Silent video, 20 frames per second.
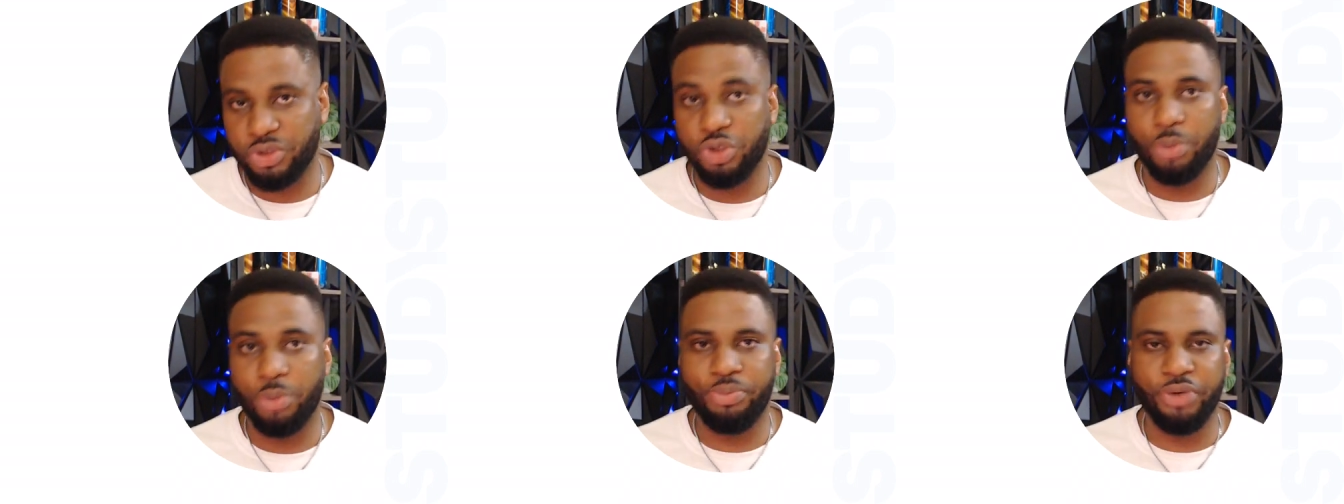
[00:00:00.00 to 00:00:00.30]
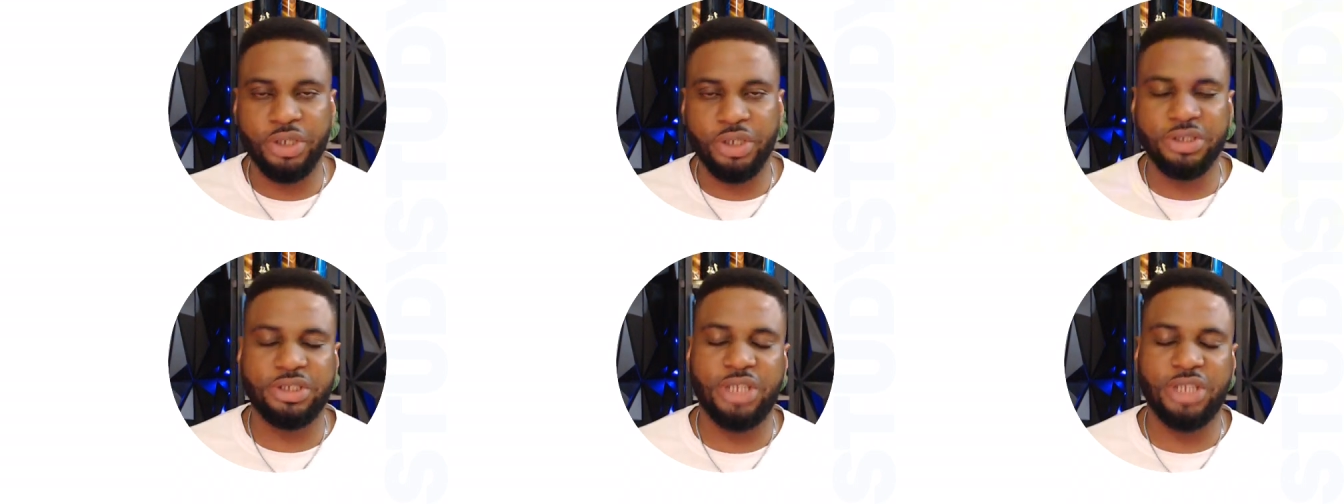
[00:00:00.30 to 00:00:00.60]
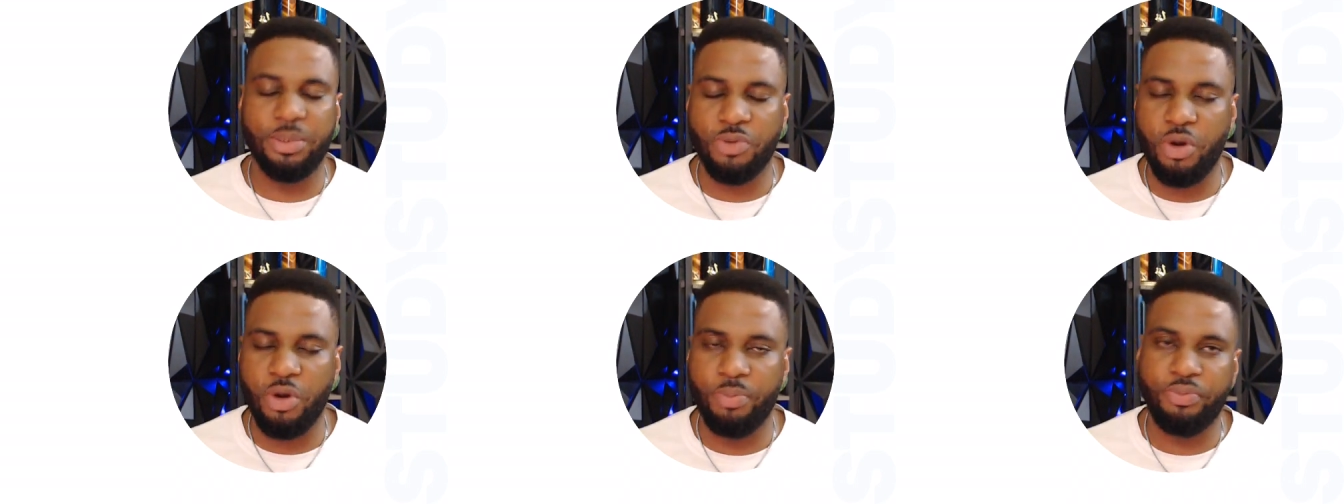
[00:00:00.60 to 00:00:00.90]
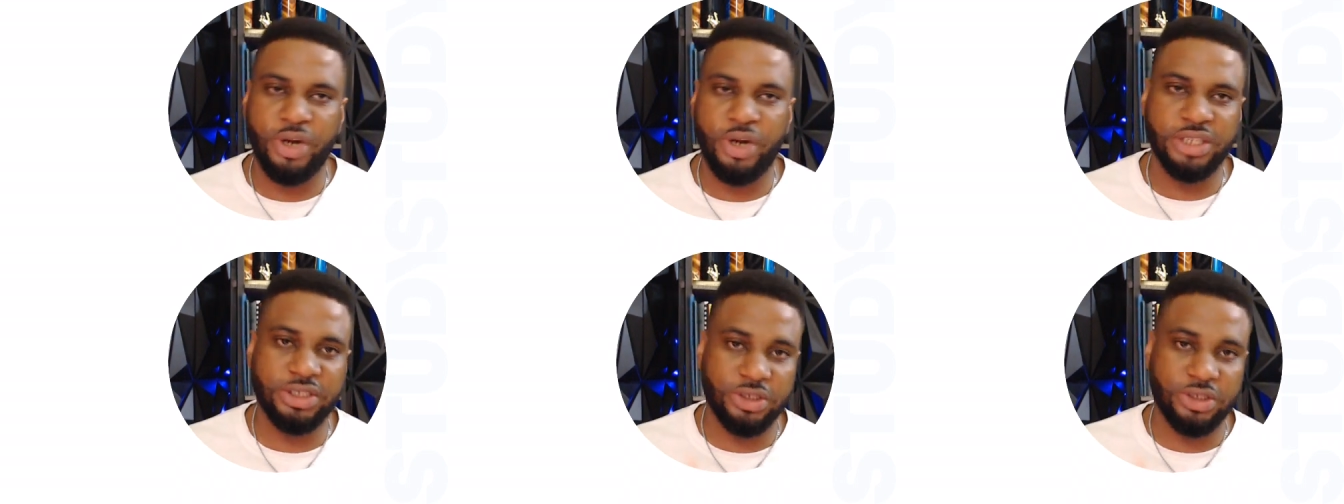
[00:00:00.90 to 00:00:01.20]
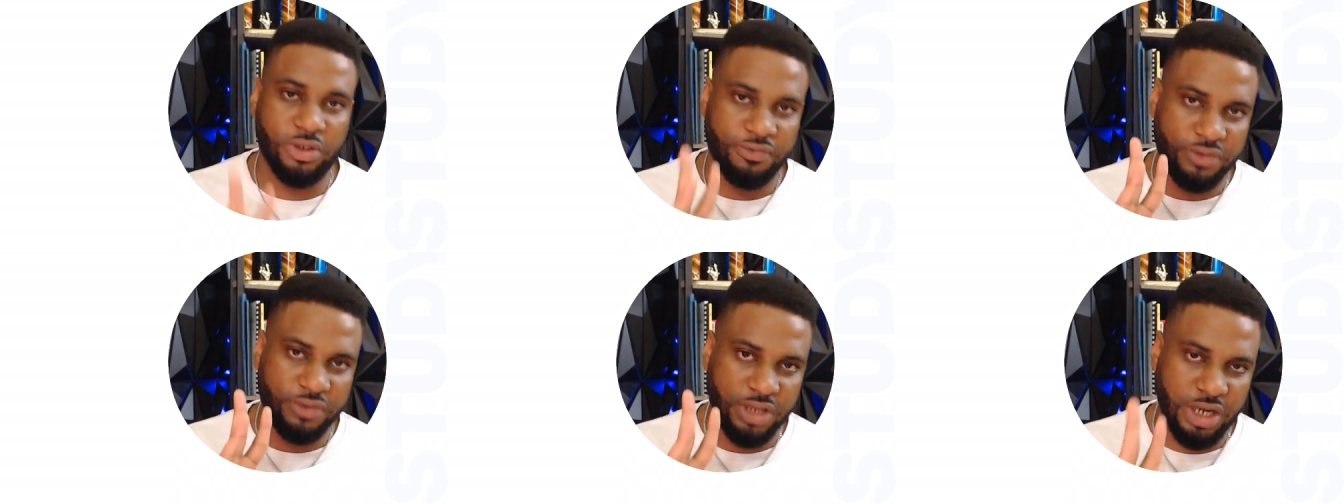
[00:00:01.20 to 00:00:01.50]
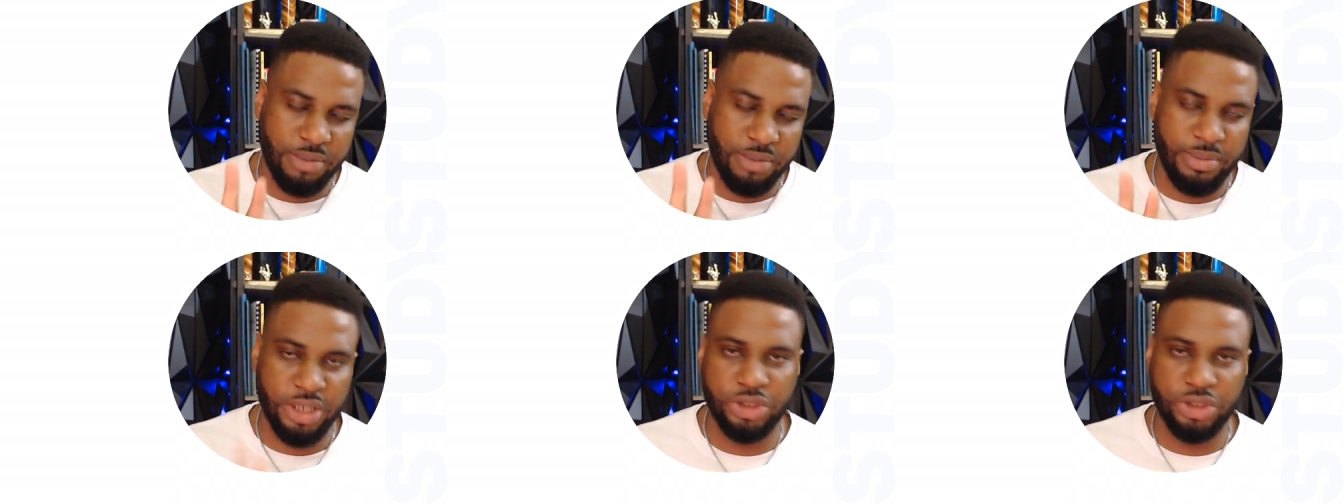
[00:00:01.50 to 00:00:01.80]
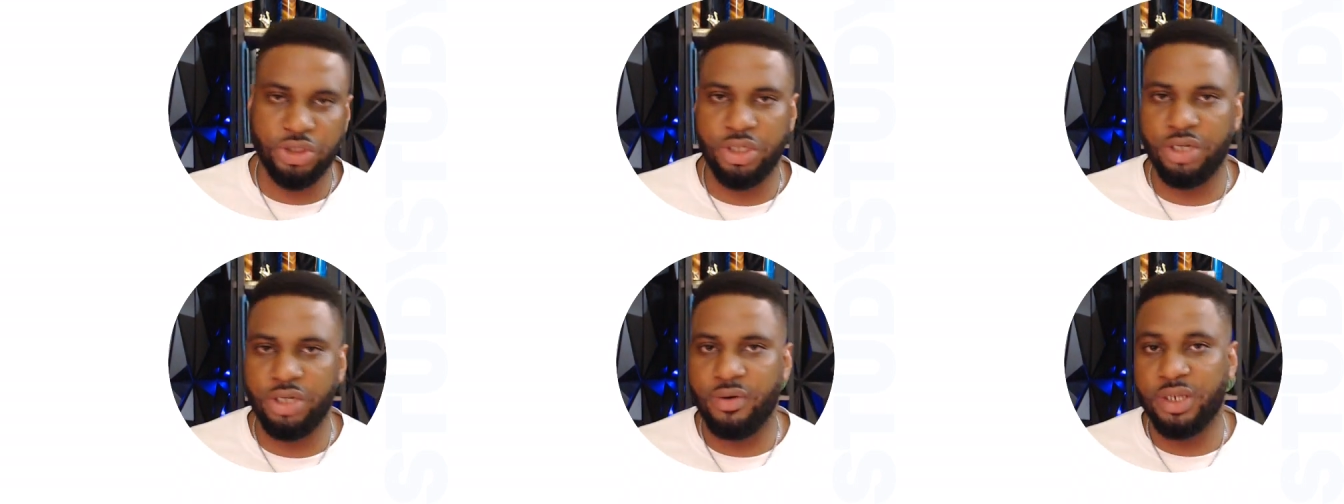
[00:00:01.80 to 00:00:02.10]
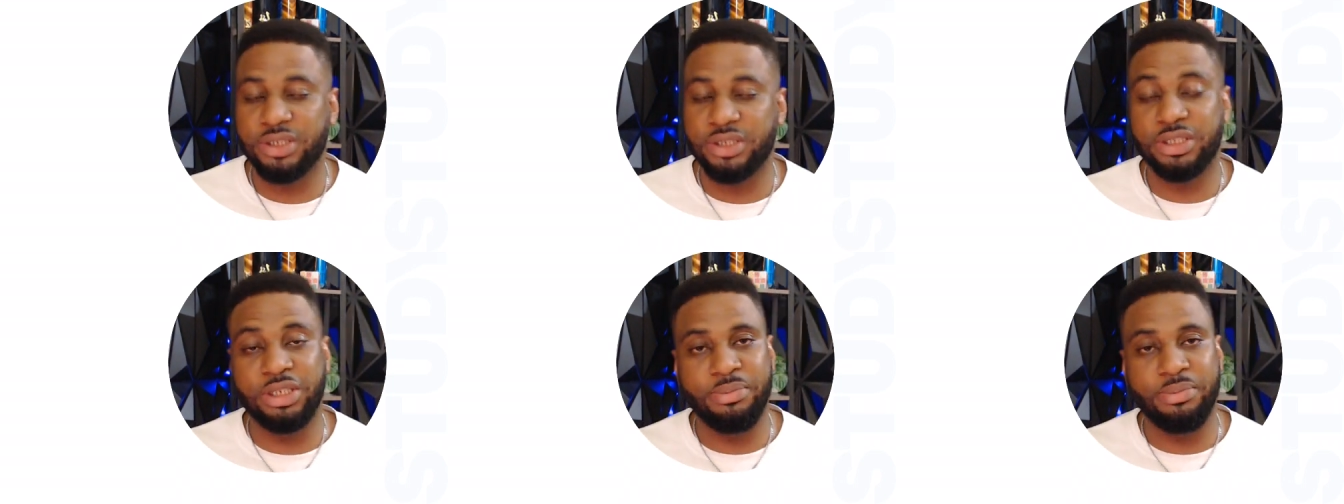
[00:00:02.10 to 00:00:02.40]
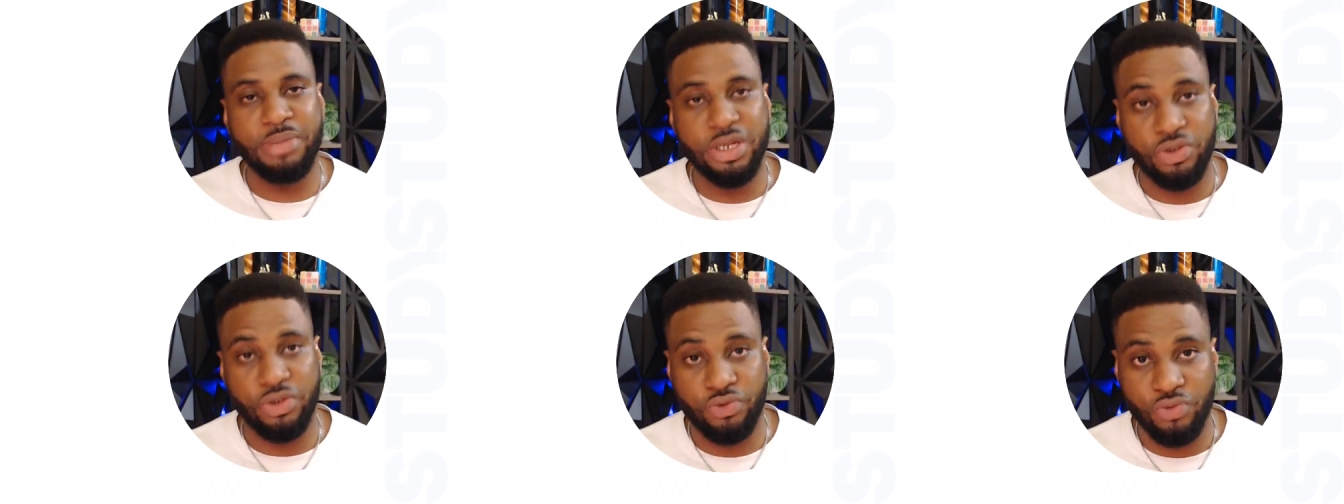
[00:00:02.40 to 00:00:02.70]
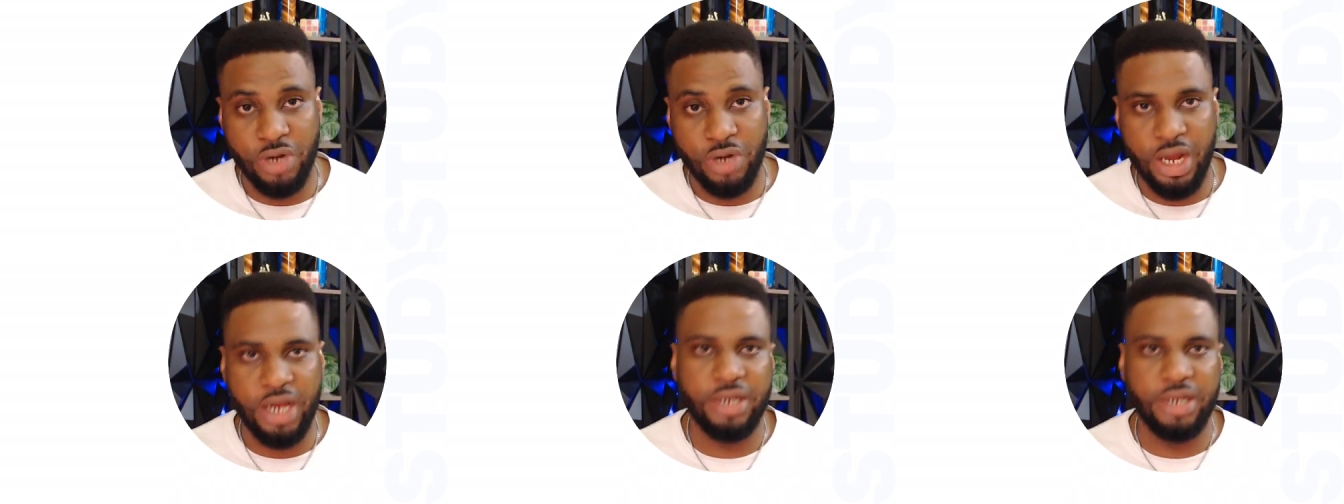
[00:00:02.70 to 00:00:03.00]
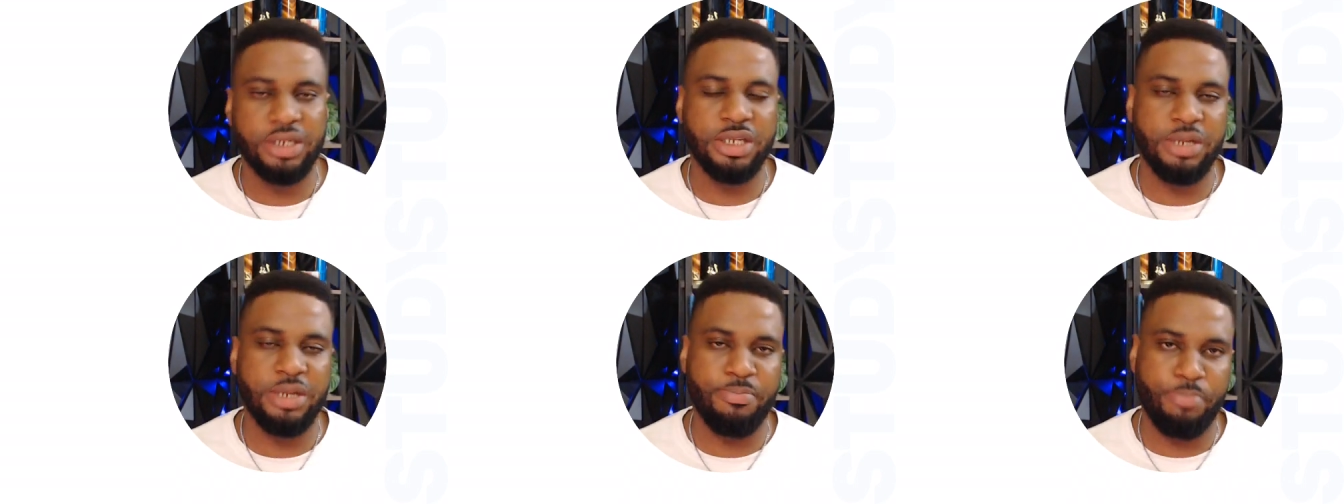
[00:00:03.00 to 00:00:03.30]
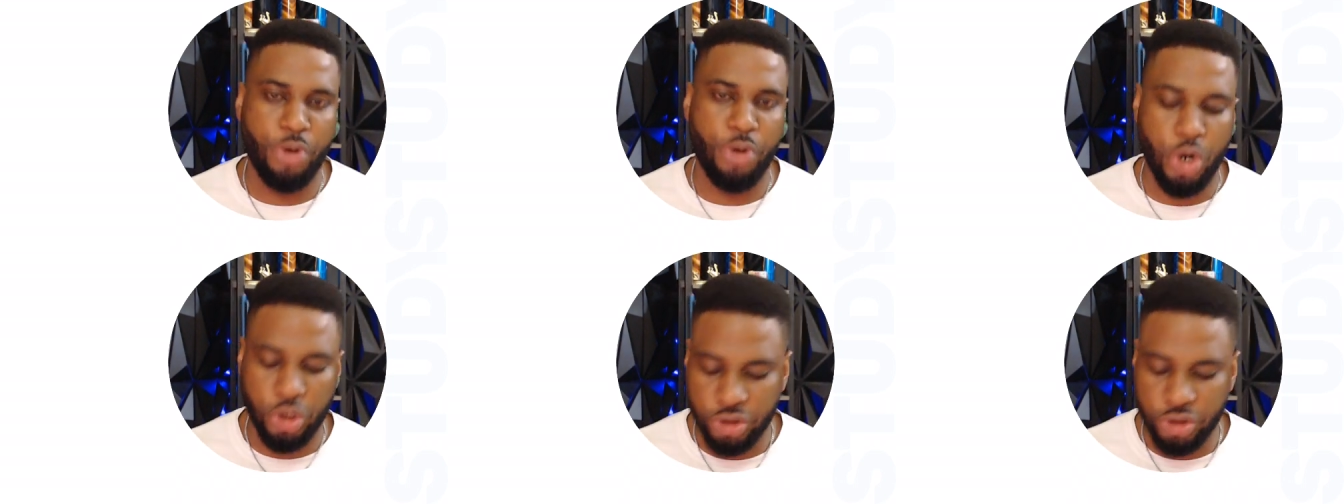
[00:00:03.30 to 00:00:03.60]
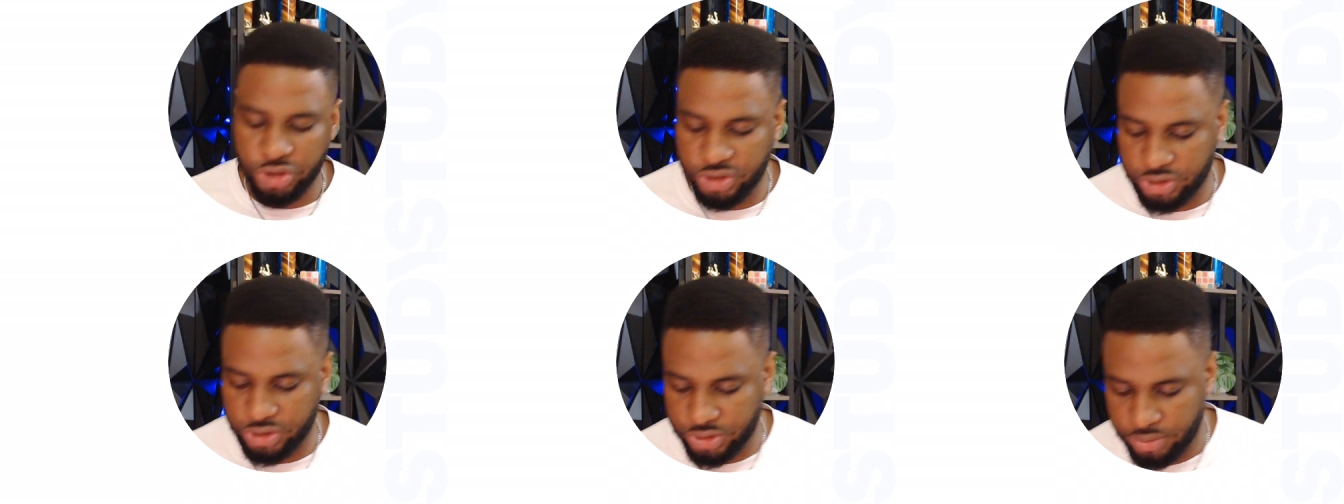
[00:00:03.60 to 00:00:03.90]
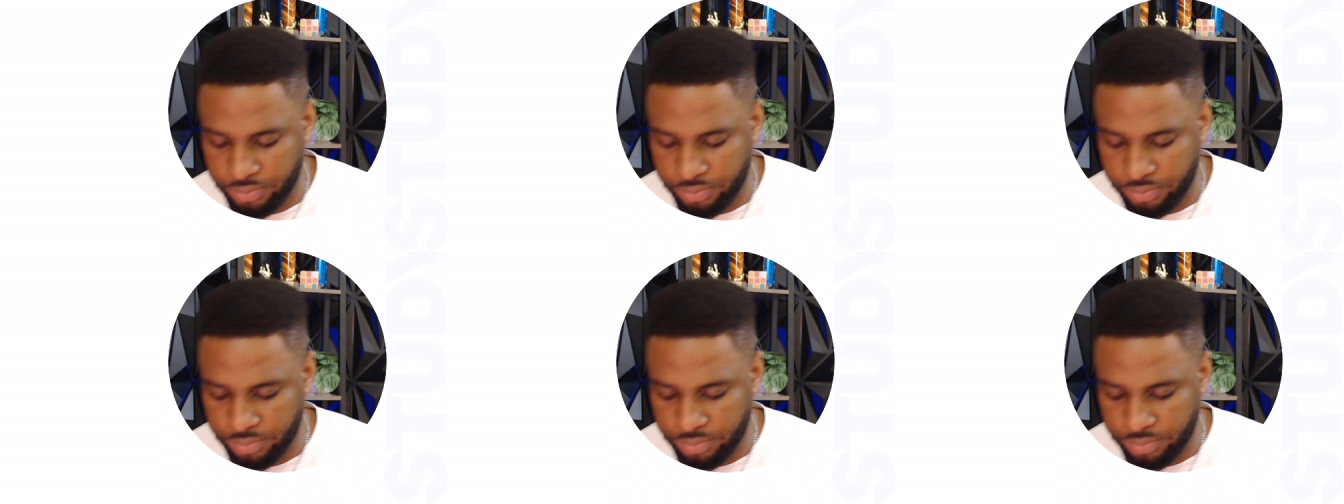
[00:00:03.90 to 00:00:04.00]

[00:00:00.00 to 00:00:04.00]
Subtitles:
Your brainstem comprises of three major areas: the medulla, the pons,